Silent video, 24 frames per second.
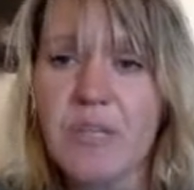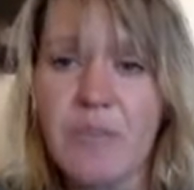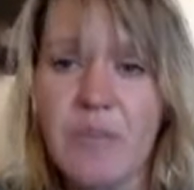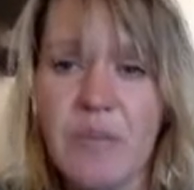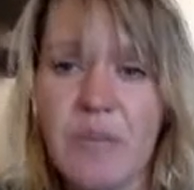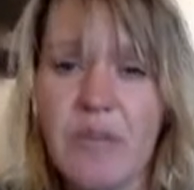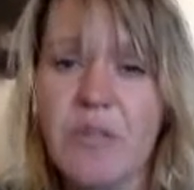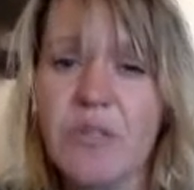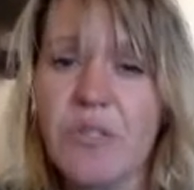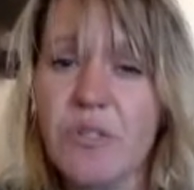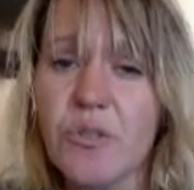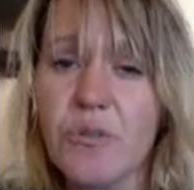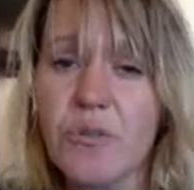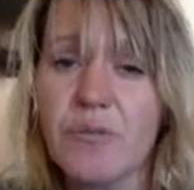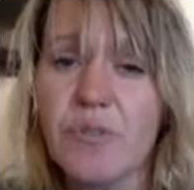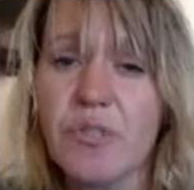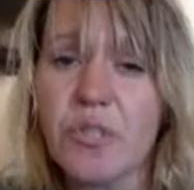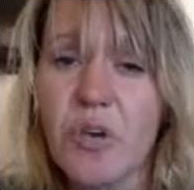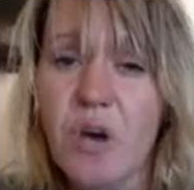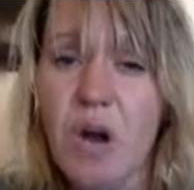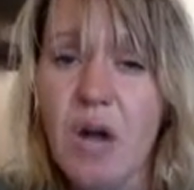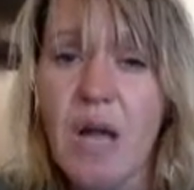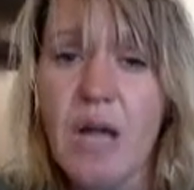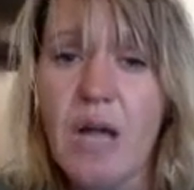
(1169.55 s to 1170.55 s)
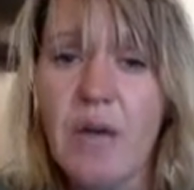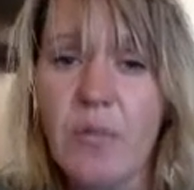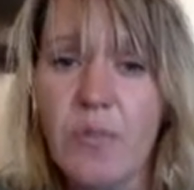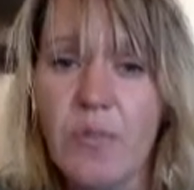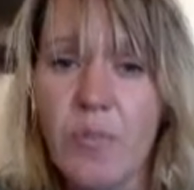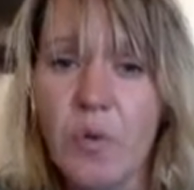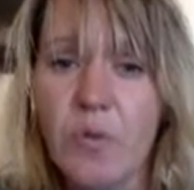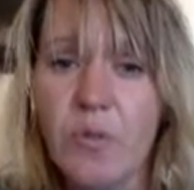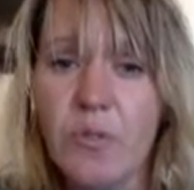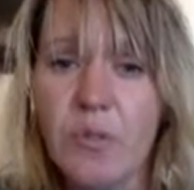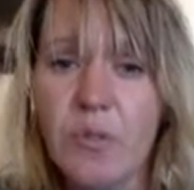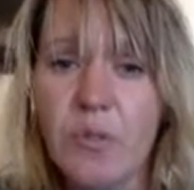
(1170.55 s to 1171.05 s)
because you've tried
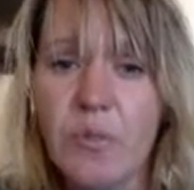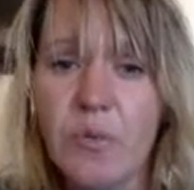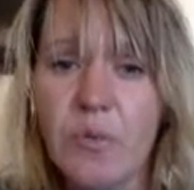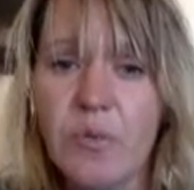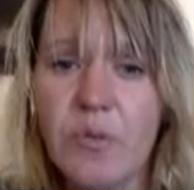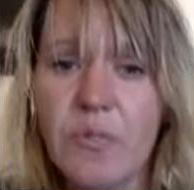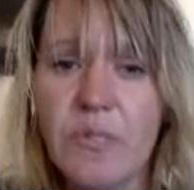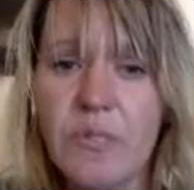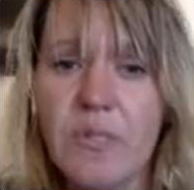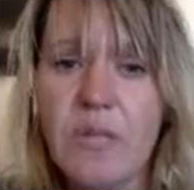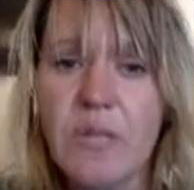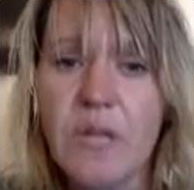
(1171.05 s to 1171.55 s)
multiples.